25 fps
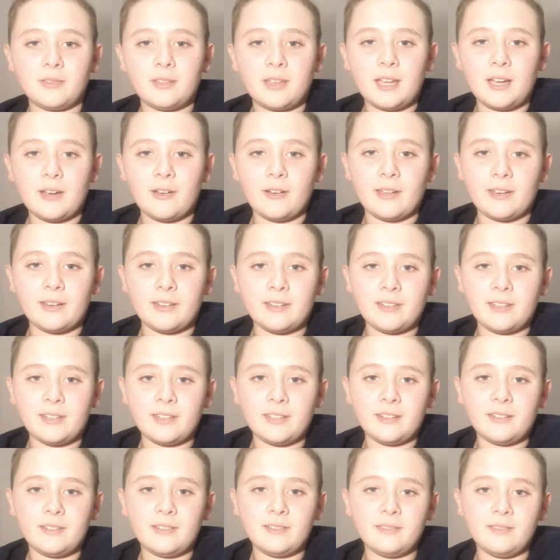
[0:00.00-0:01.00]
how I
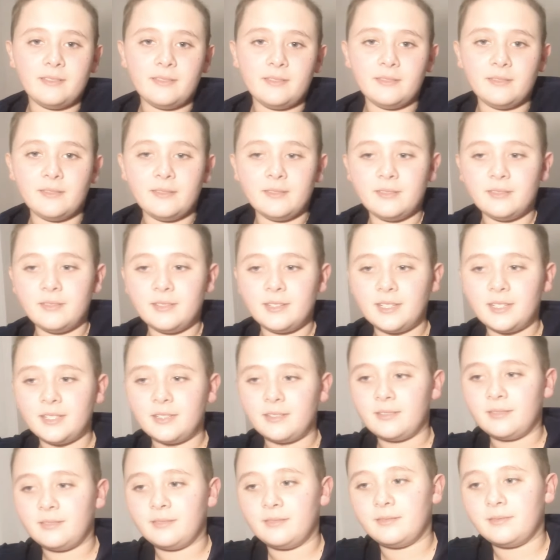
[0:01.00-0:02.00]
did
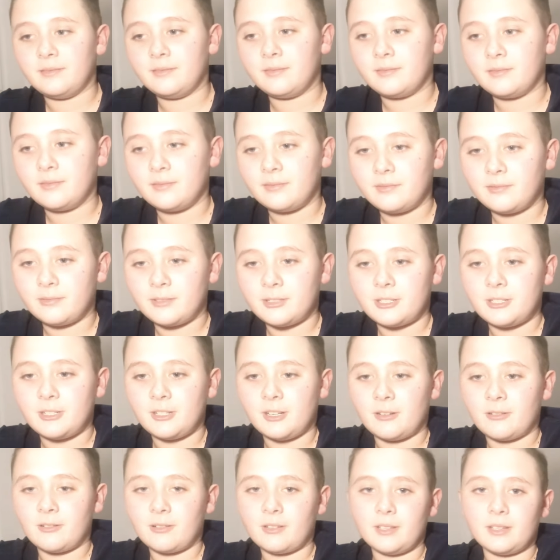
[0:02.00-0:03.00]
it, which
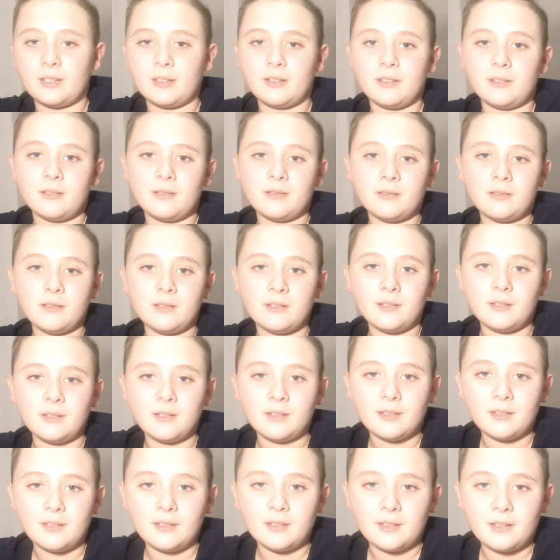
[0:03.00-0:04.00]
y'all really do,
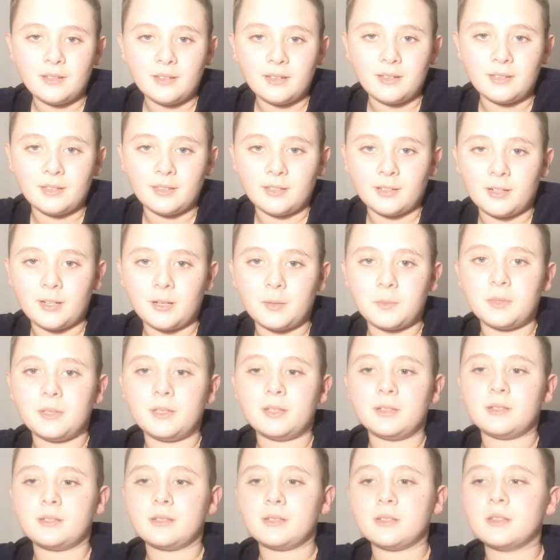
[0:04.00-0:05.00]
in the
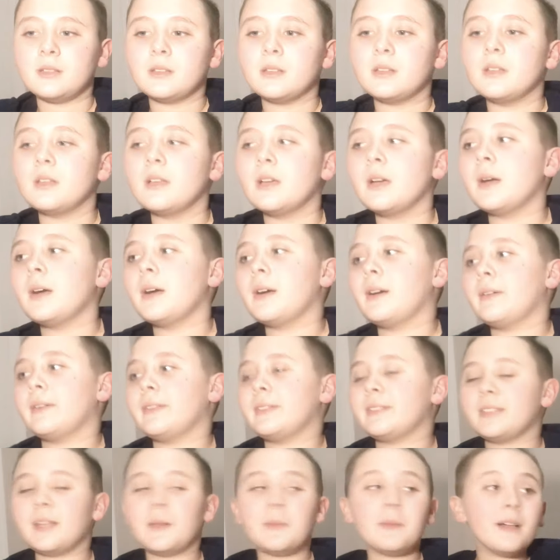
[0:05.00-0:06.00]
comments.
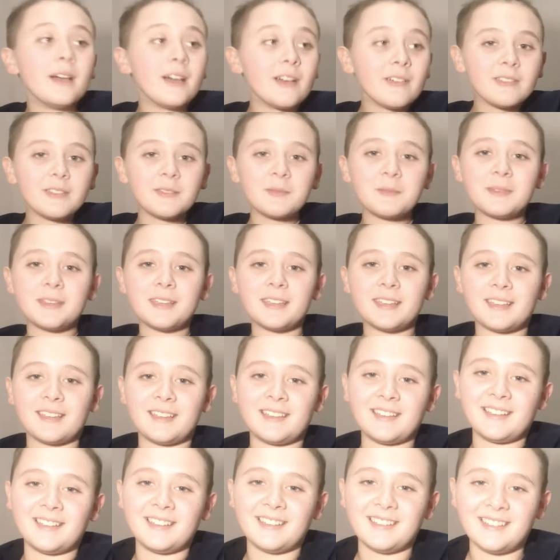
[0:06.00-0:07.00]
Stop laughing at
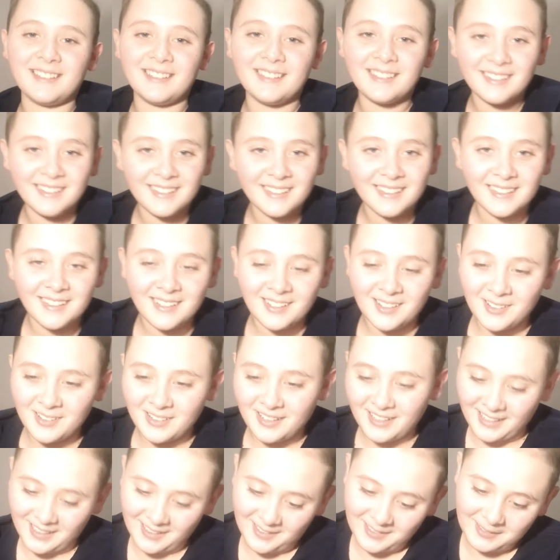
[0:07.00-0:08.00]
me.
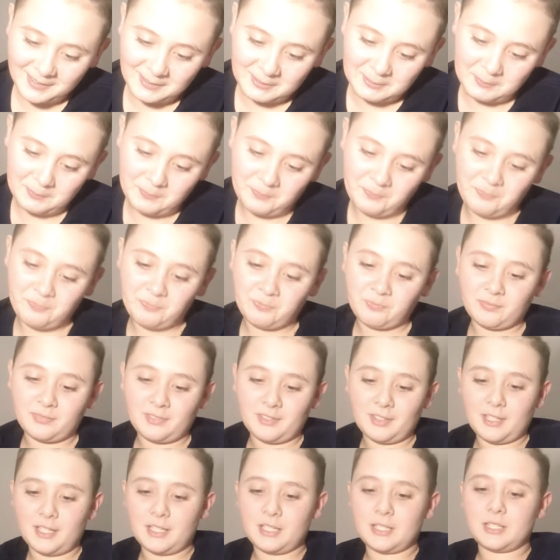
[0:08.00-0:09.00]
Okay,
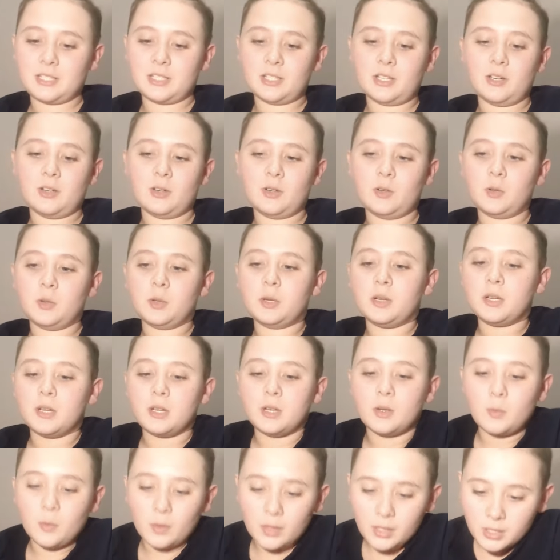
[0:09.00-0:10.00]
so
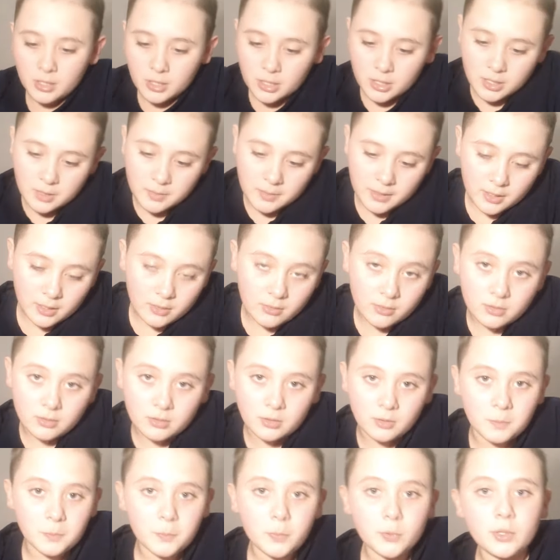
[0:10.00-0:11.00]
we're just gonna be doing a
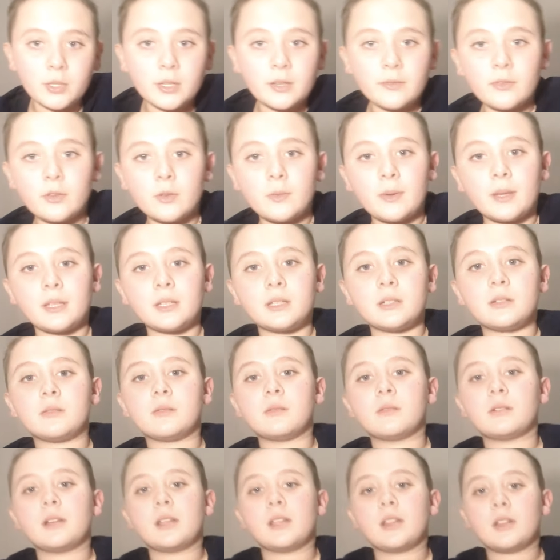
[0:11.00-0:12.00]
little preview by the
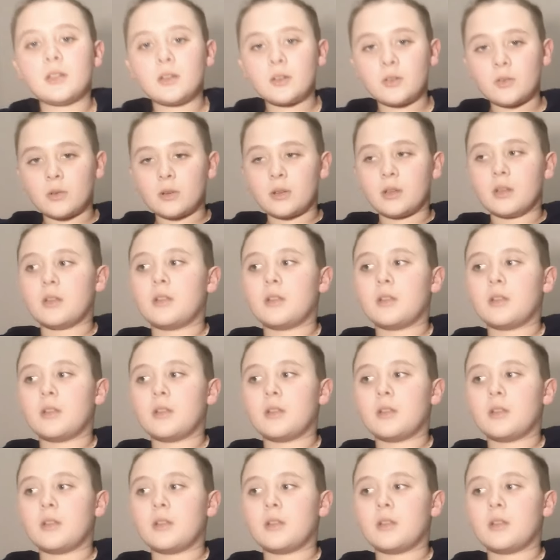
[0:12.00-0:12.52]
tornado.